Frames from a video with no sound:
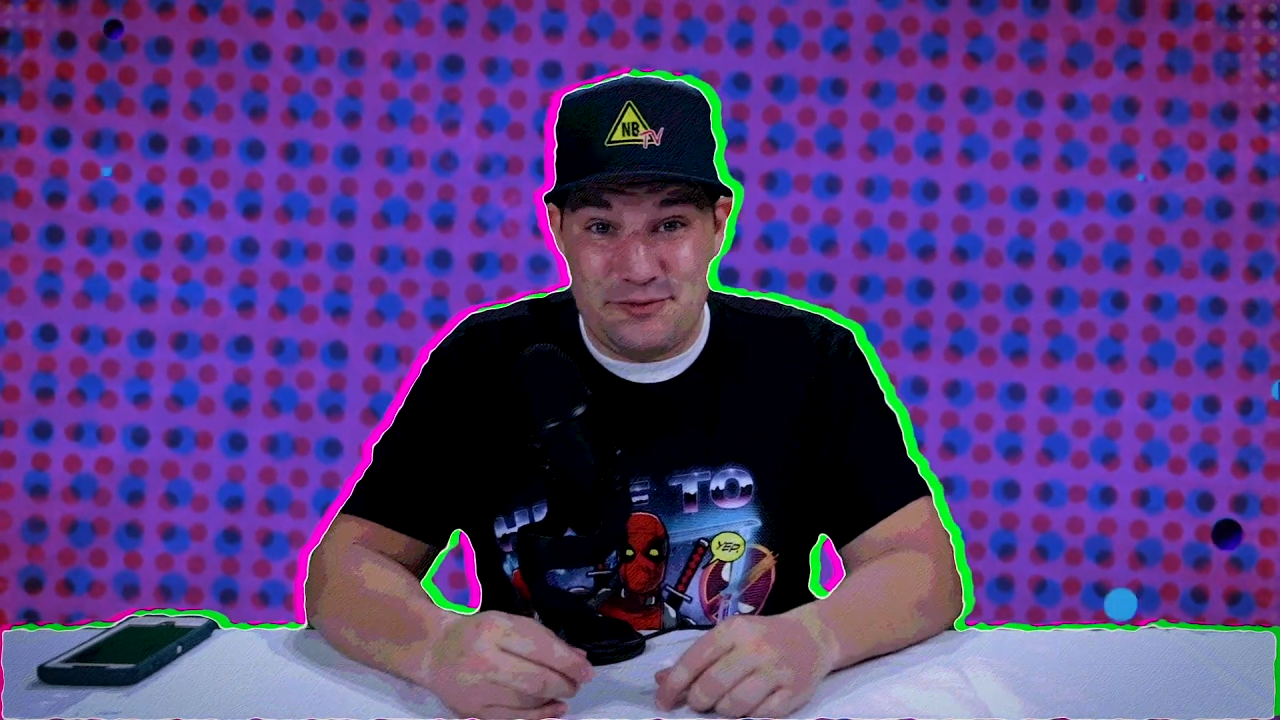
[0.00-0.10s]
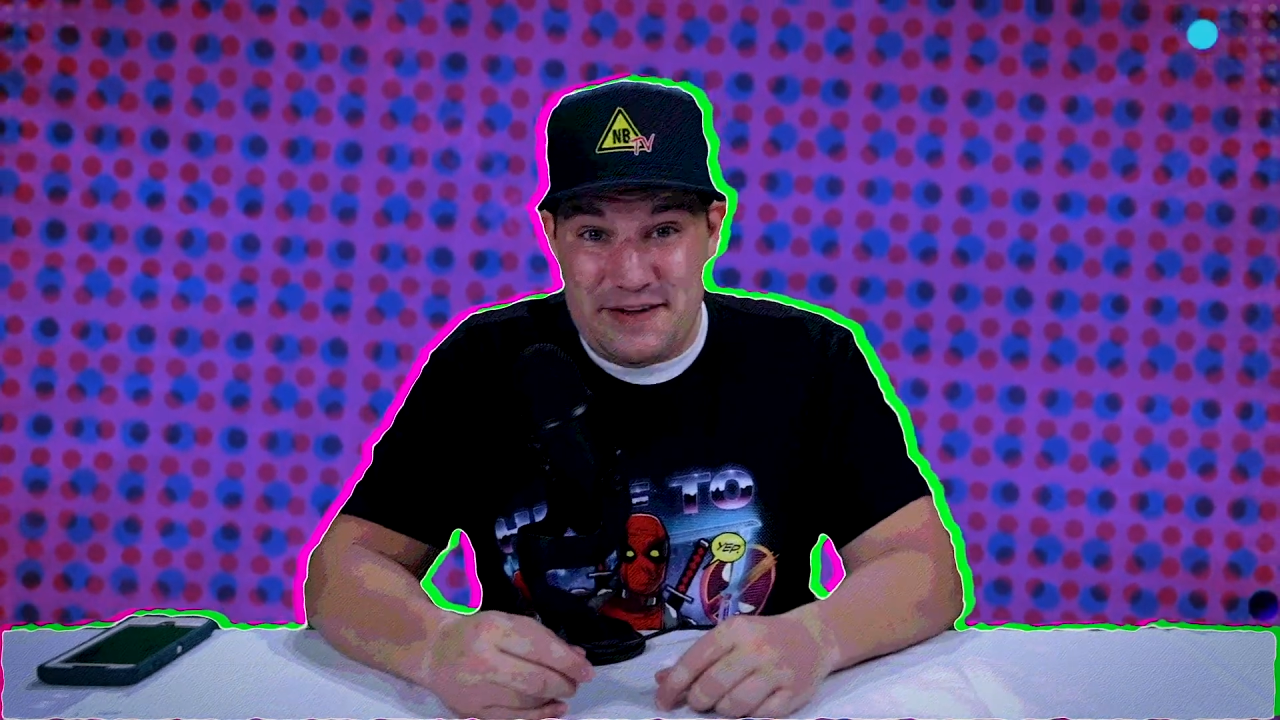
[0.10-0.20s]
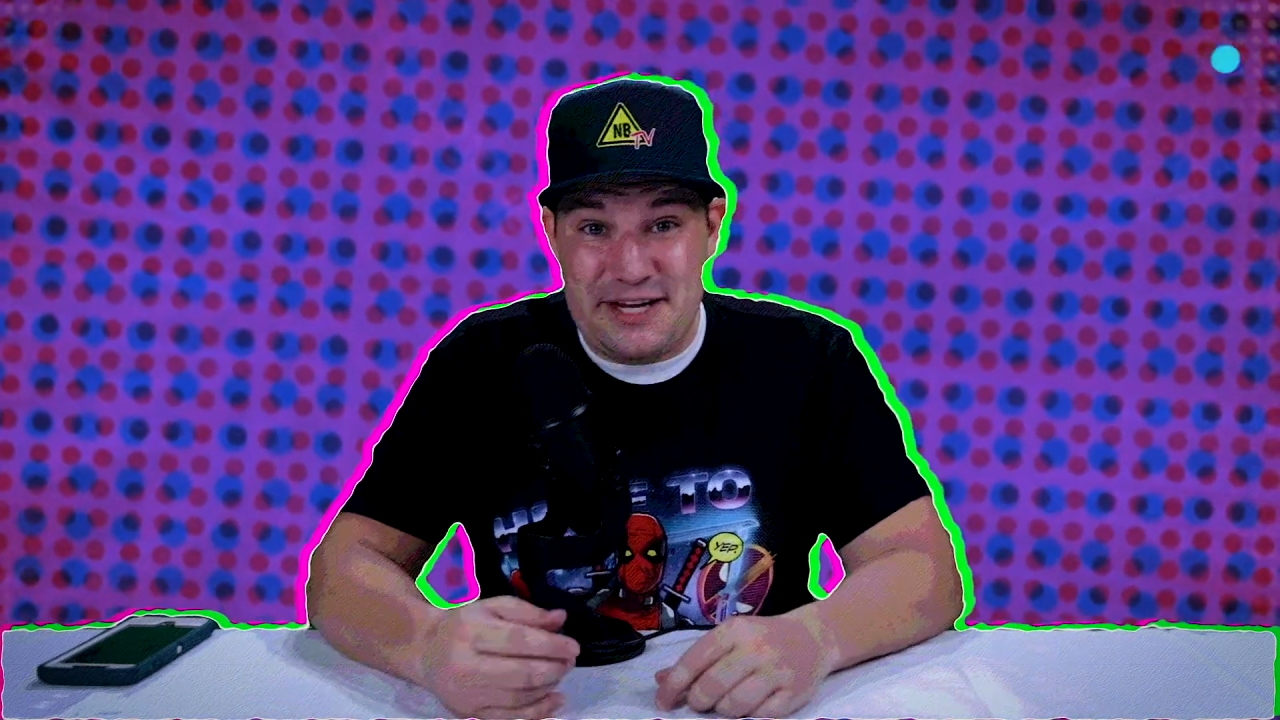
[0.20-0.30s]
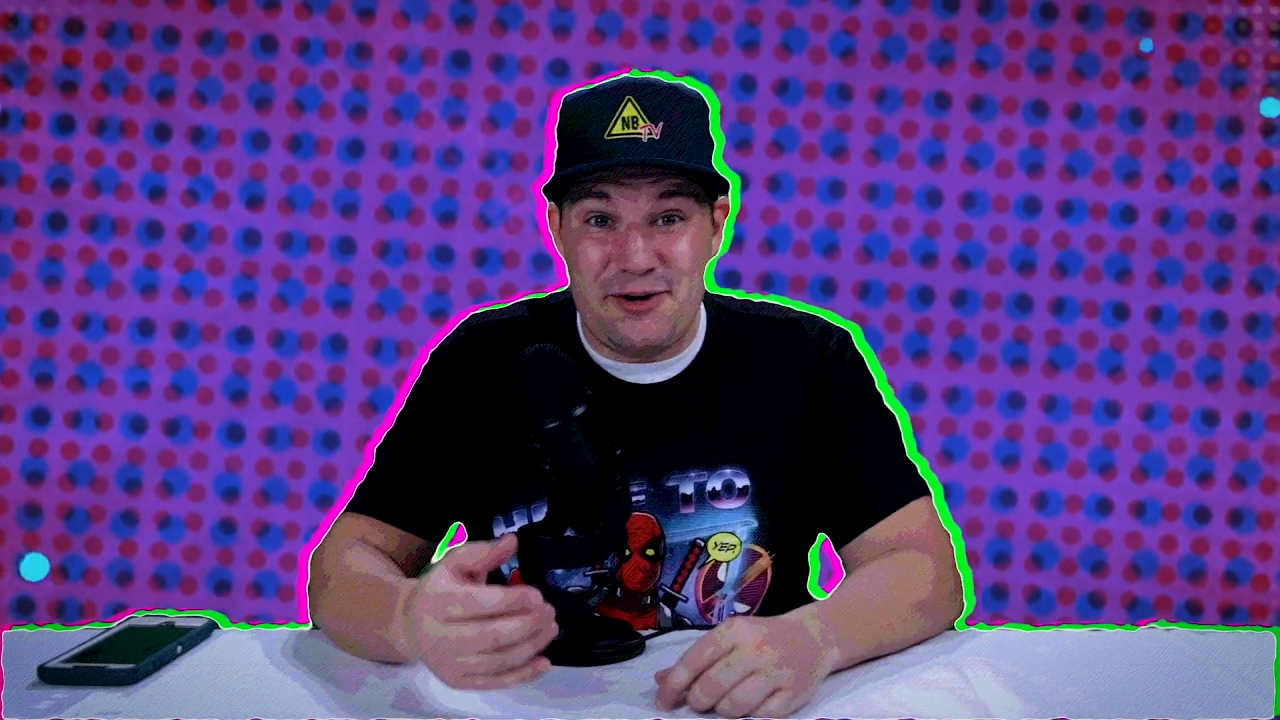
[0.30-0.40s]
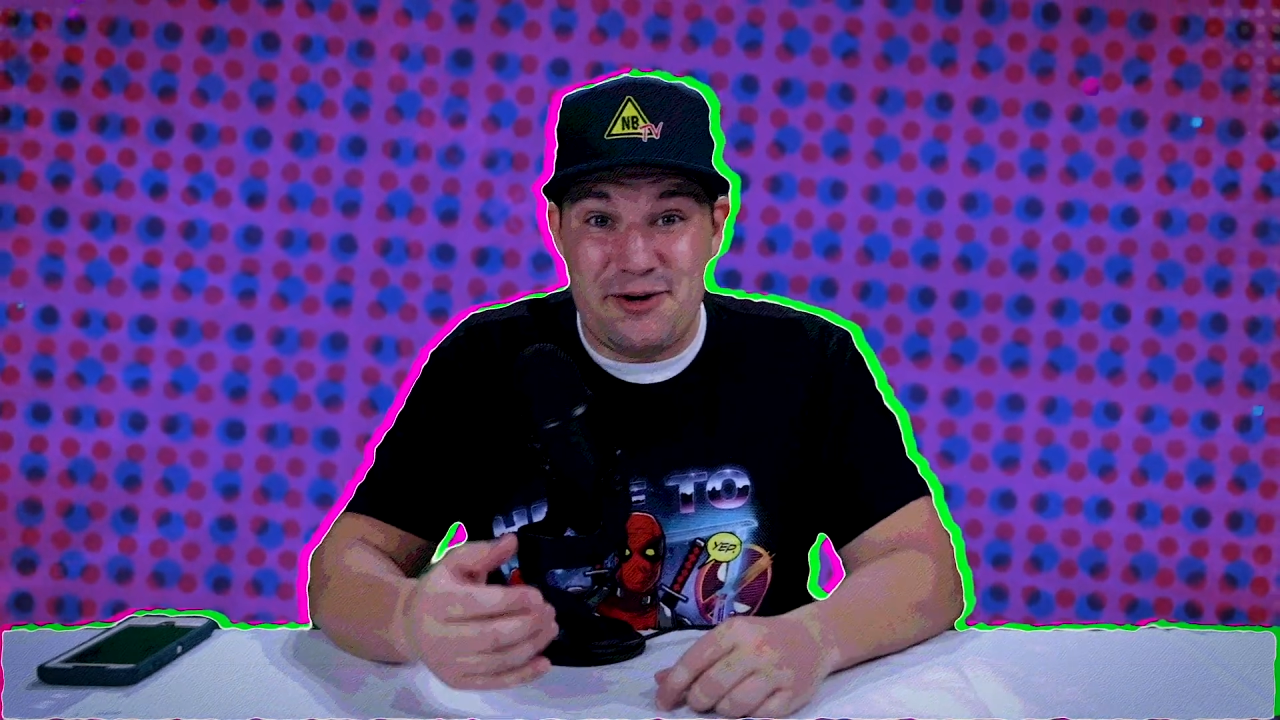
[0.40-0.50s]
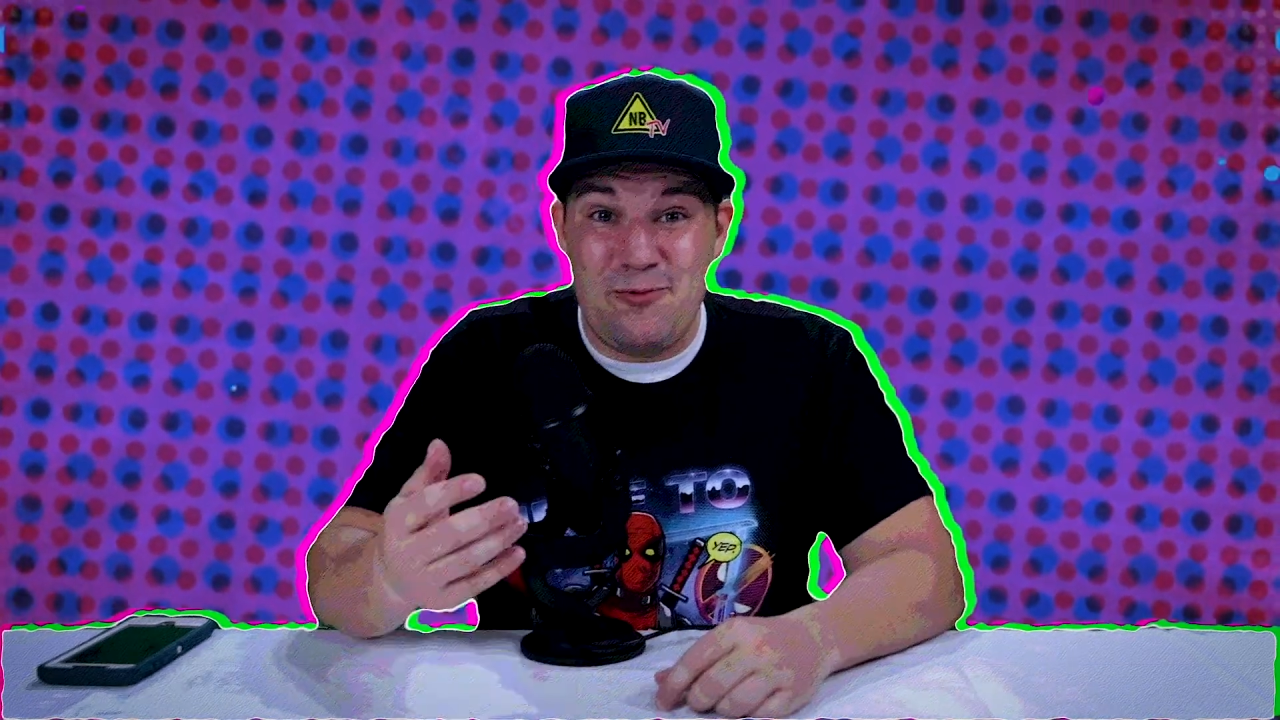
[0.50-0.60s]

video